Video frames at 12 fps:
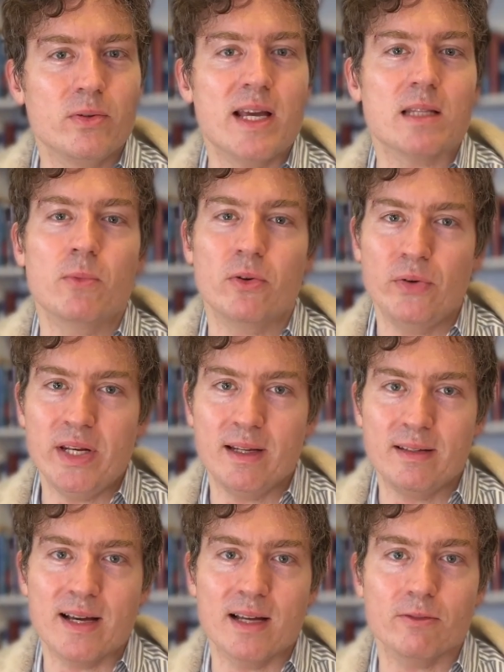to get more
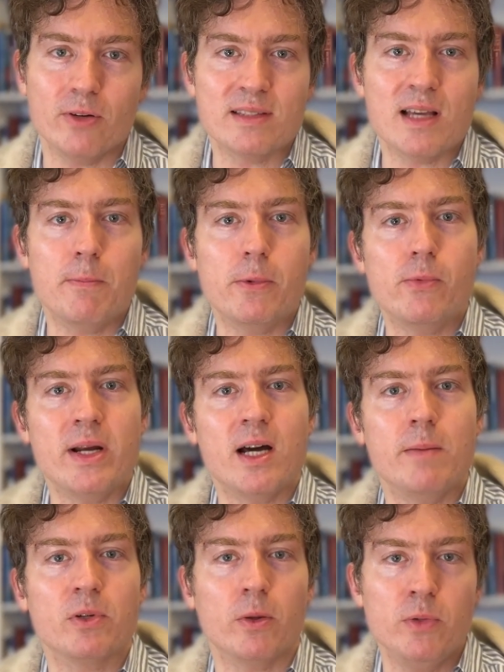reading done. For example, when
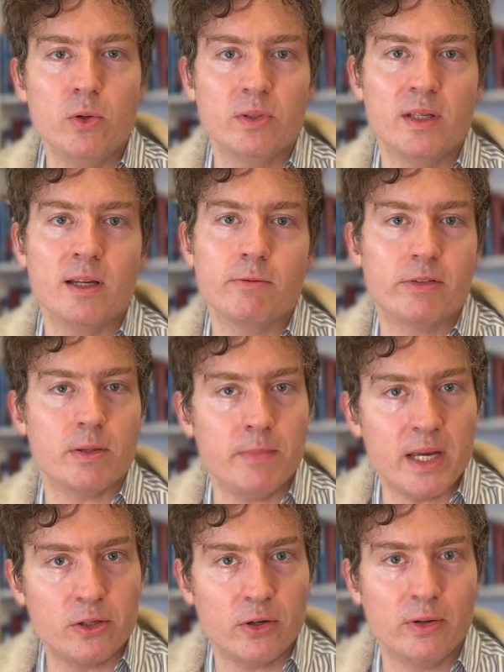I'm commuting with the
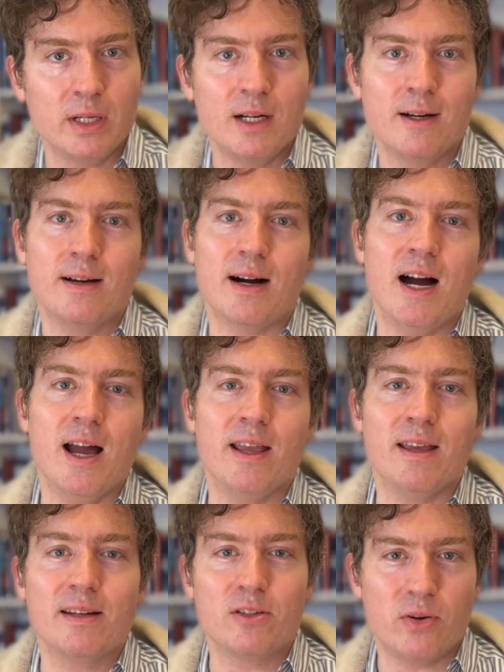metro,
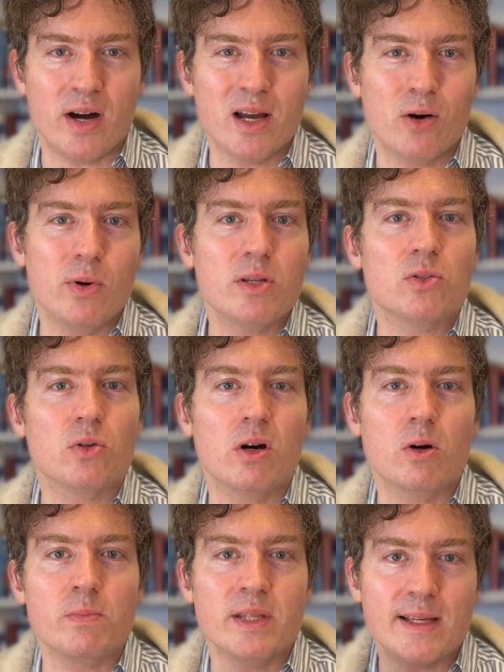I try always to
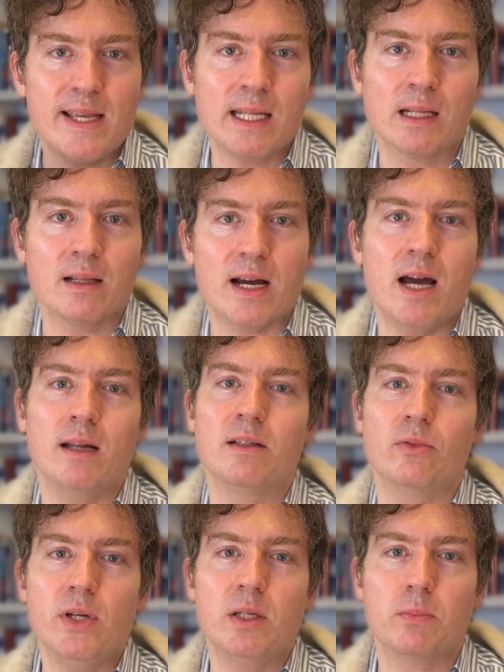open the Kindle
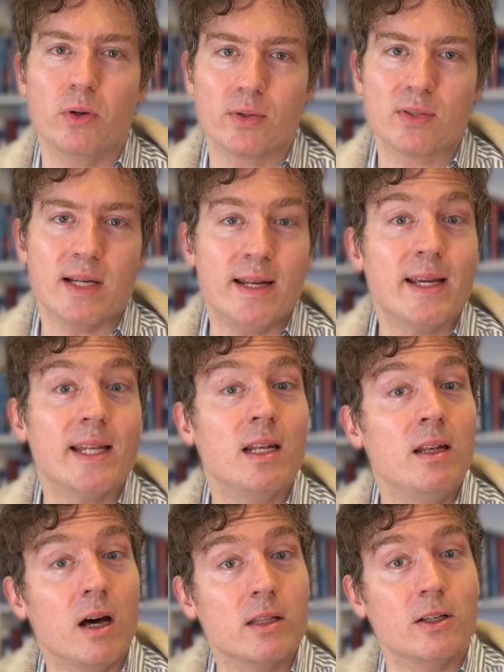and read books. And I get a
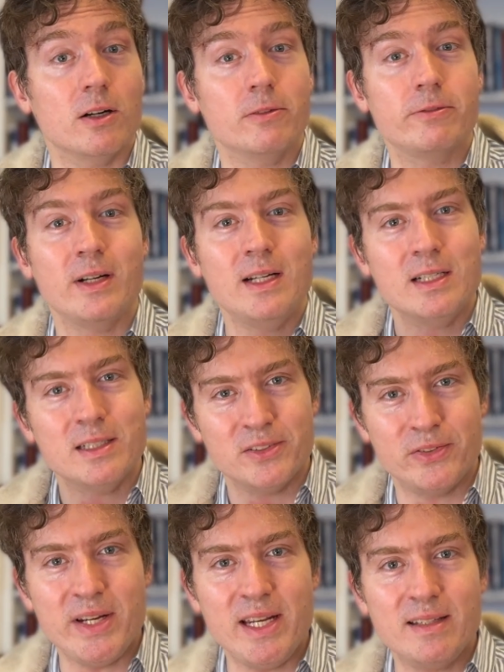lot of
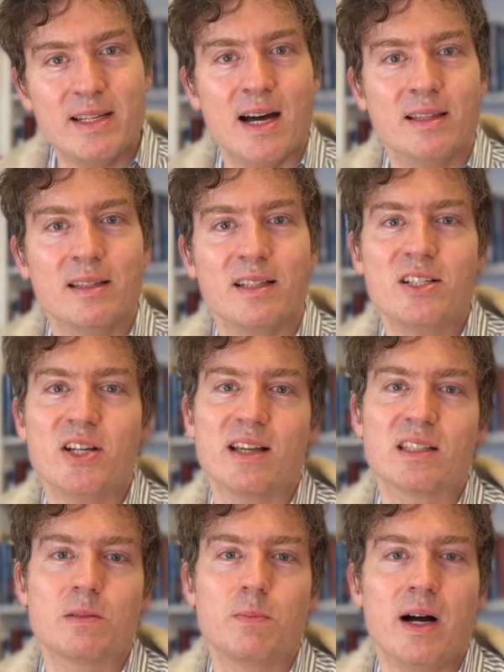reading done
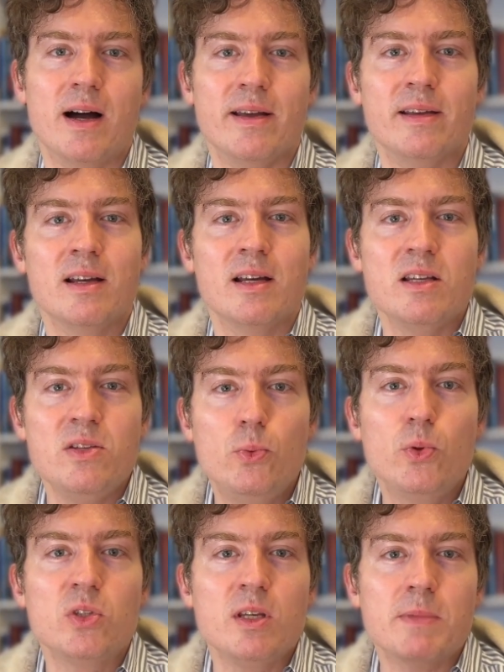just by
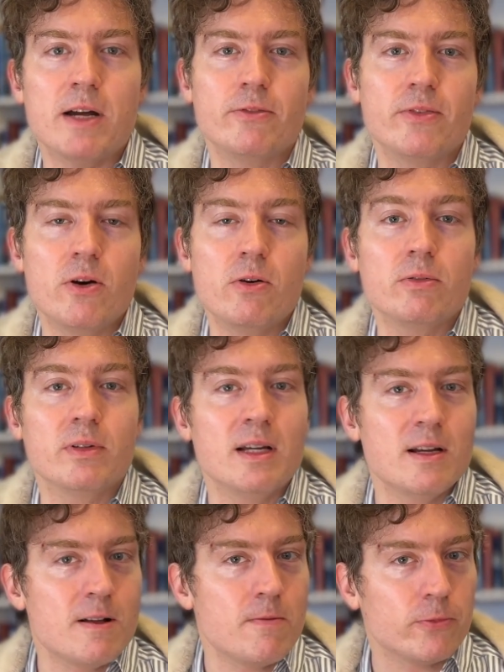using my phone
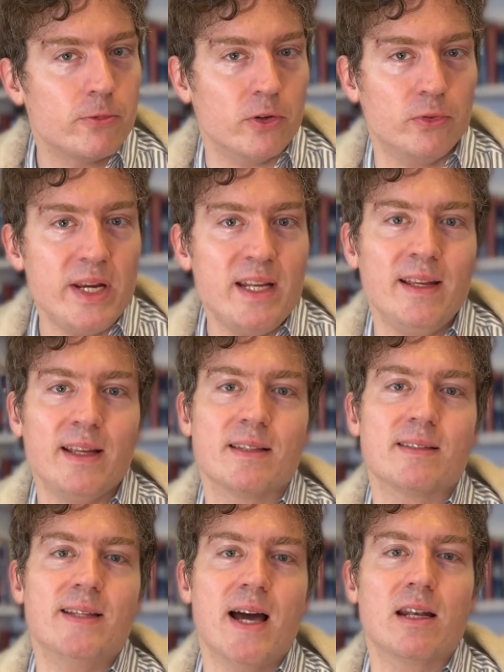for reading
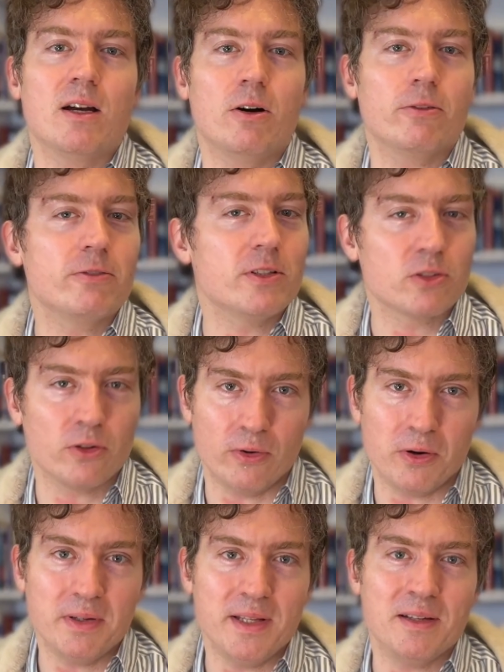instead of
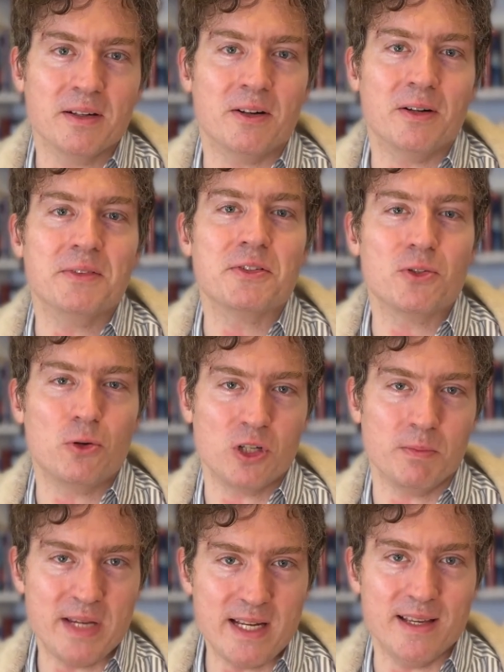scrolling on
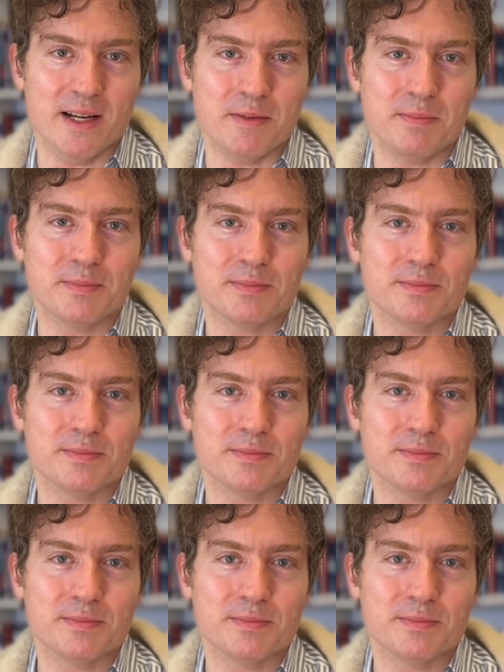social media.